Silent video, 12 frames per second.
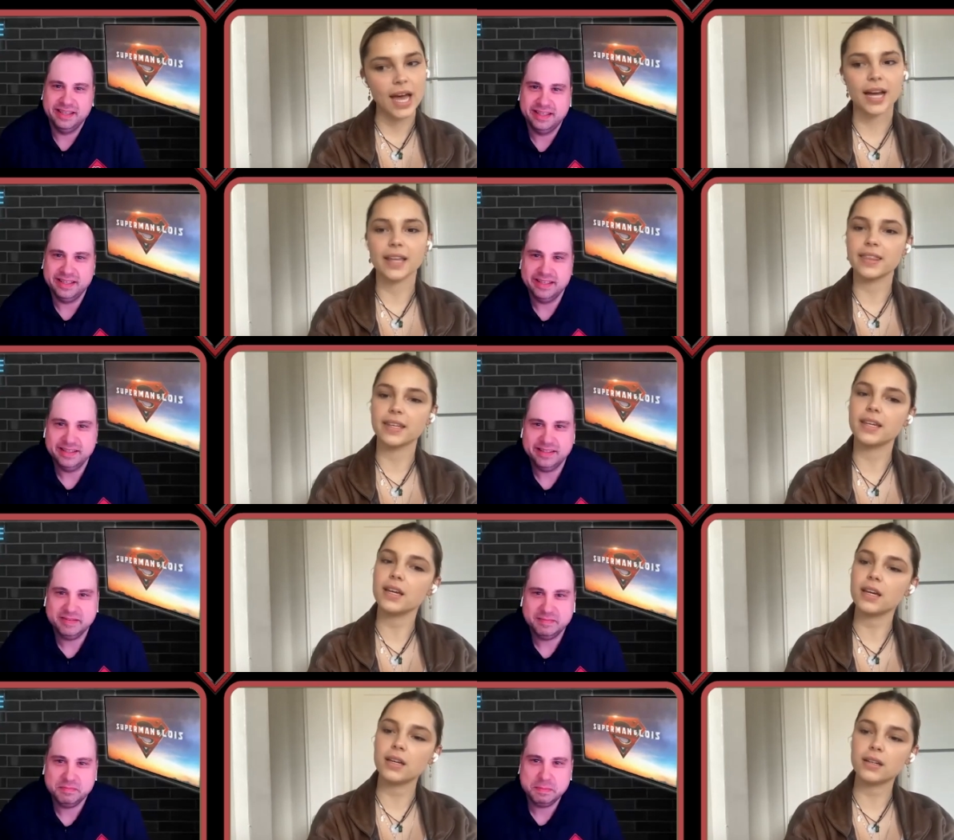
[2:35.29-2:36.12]
Speaker 1: I
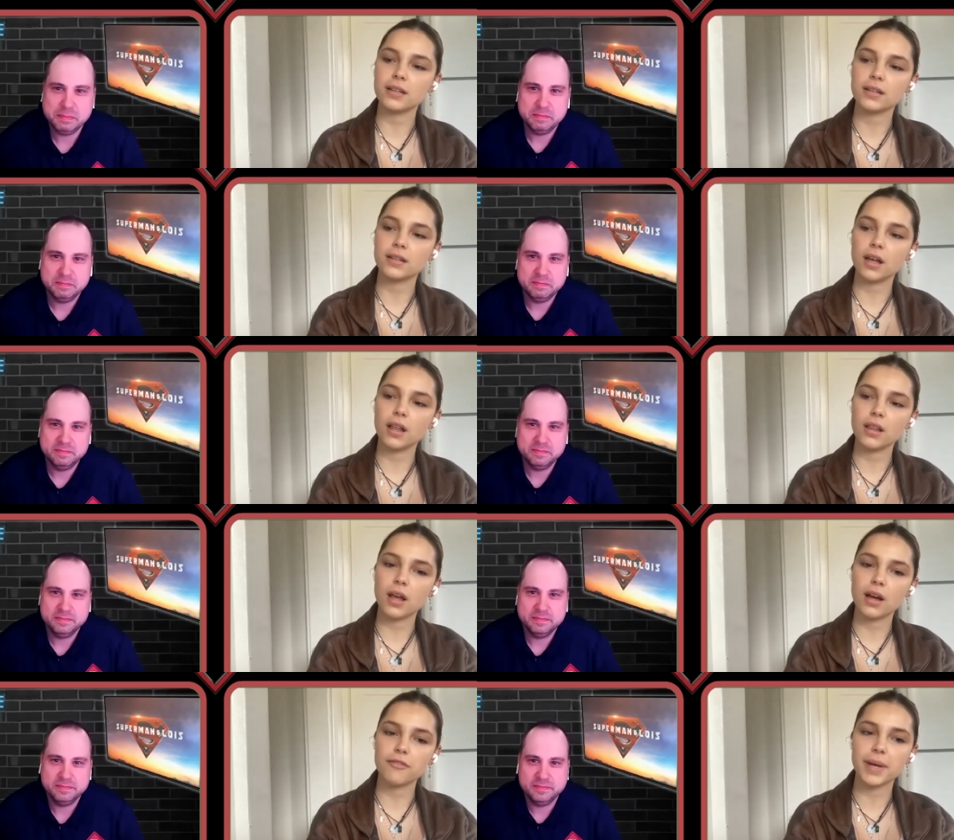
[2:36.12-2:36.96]
think a
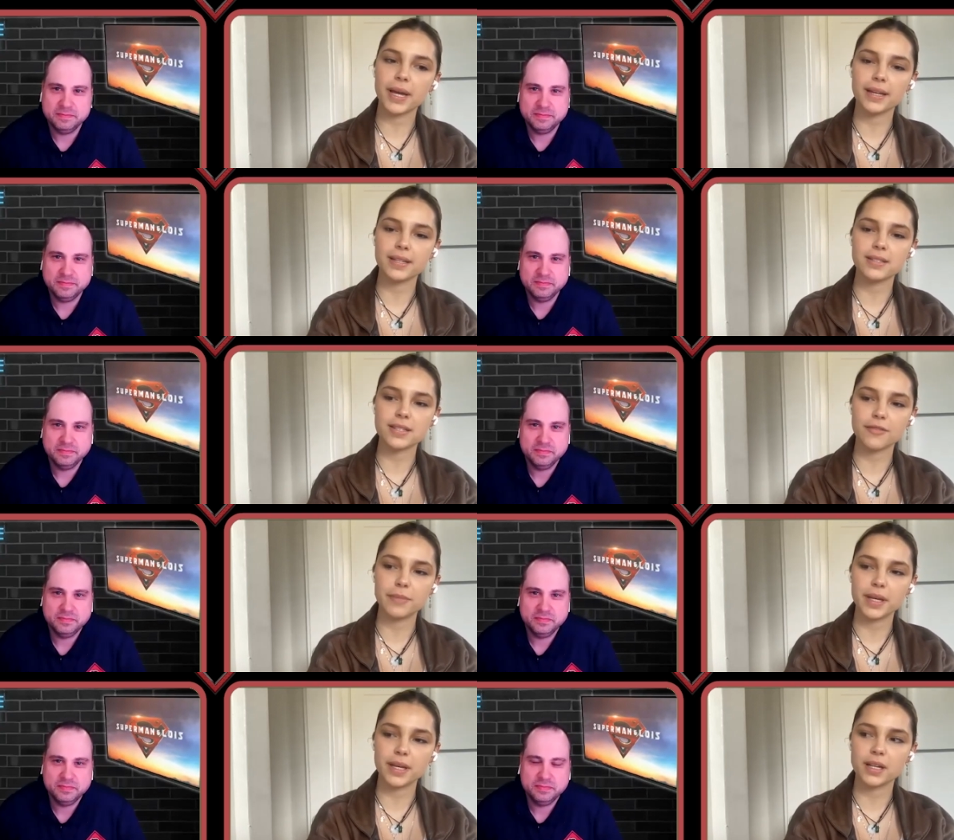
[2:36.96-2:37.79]
lot of my answers
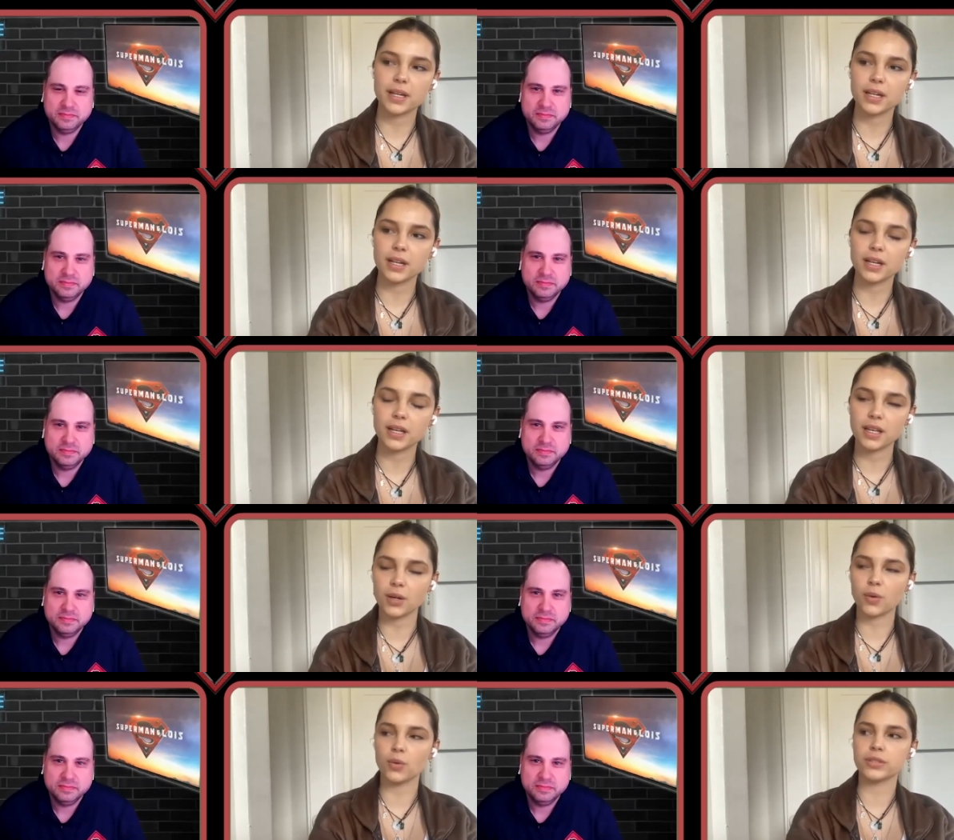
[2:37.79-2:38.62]
have been
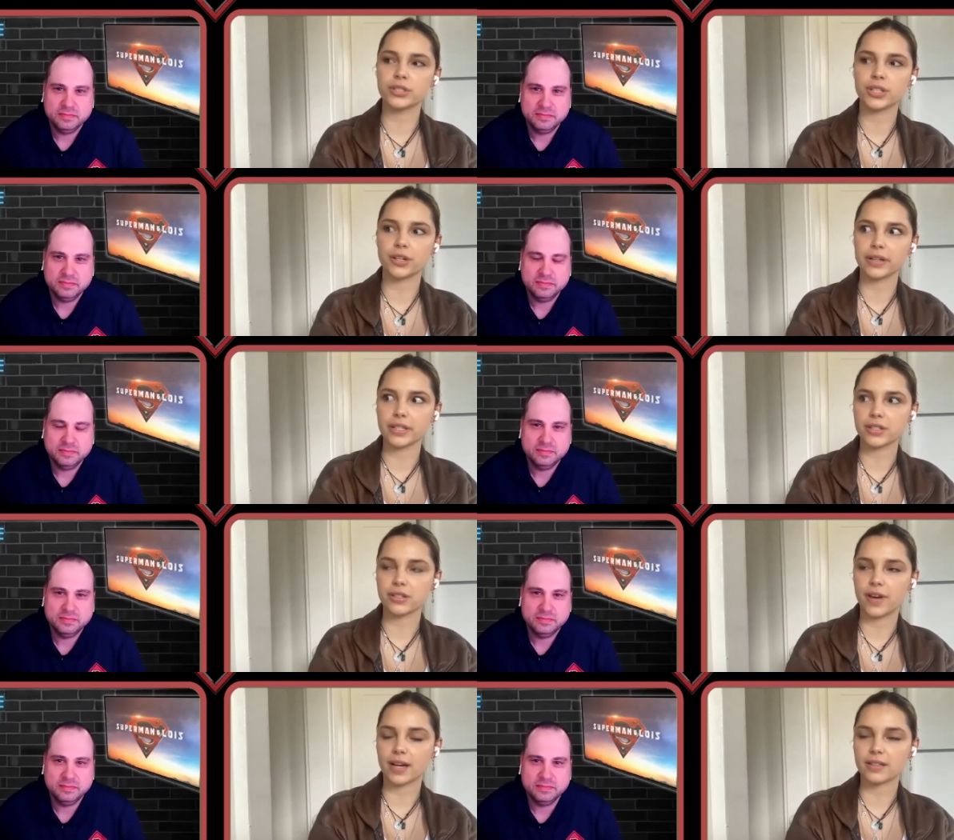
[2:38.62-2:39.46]
an older
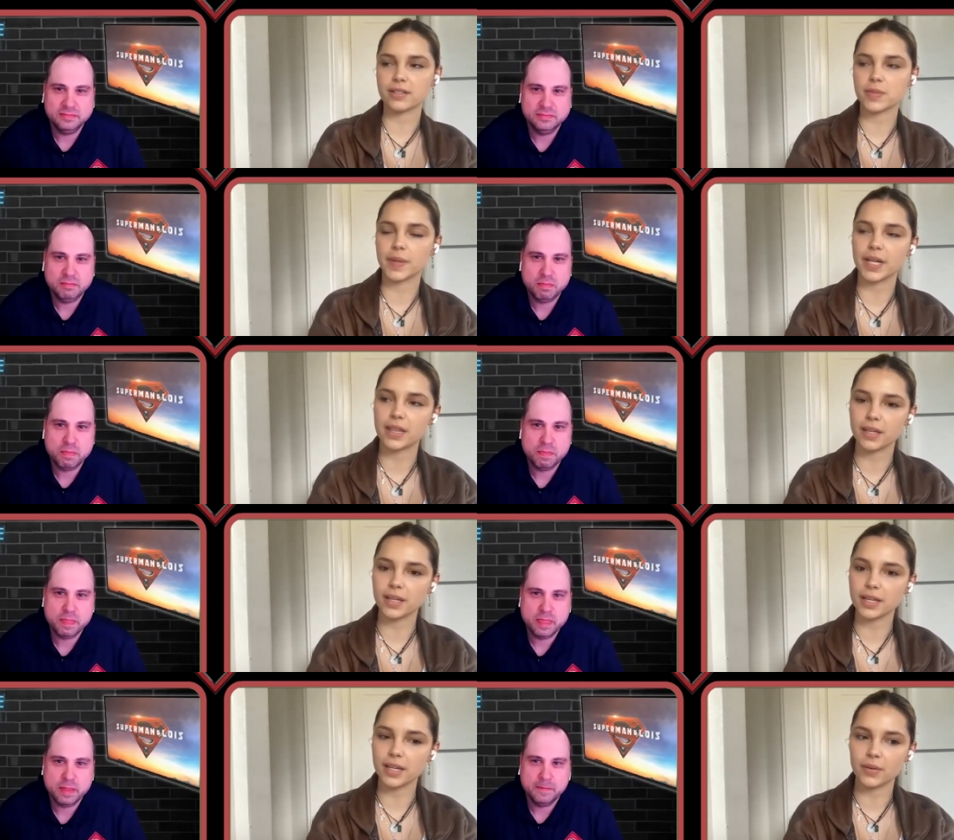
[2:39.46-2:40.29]
generation of actors, but I
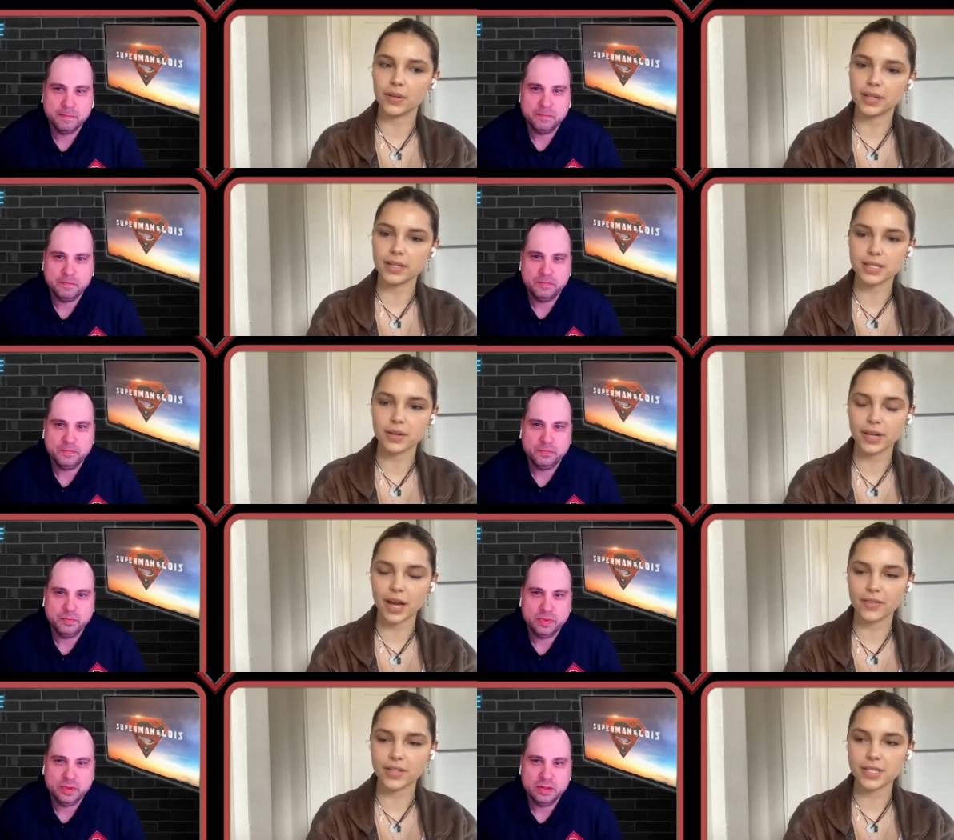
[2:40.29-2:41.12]
think nowadays I would
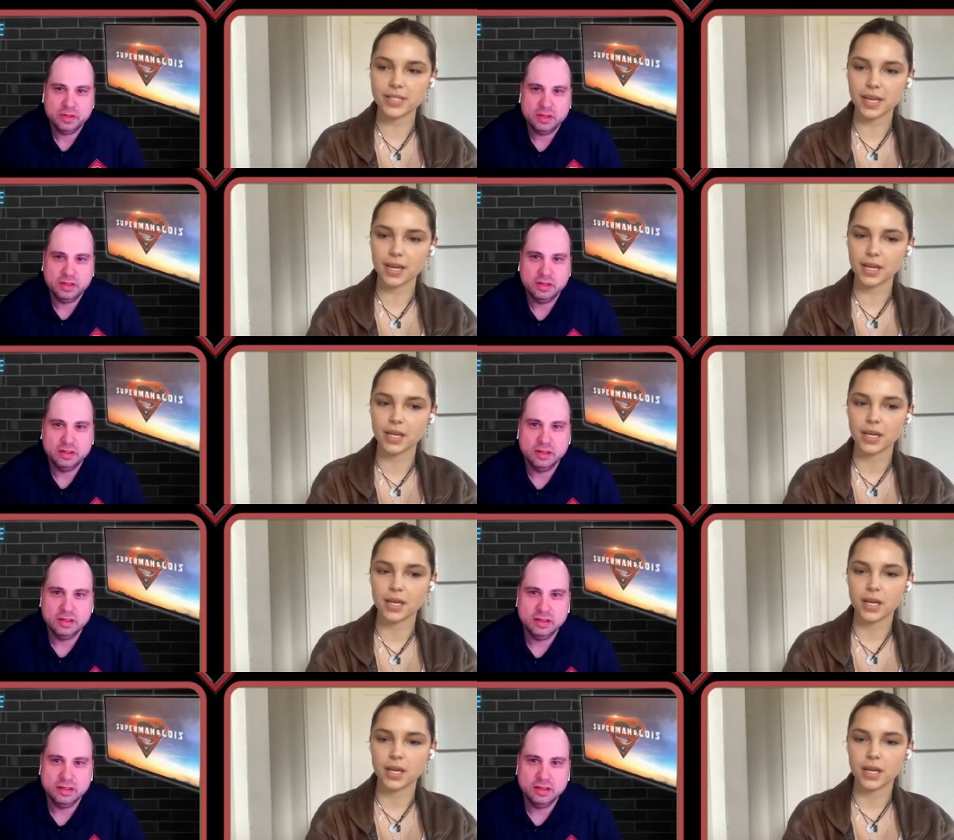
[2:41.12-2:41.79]
have to say,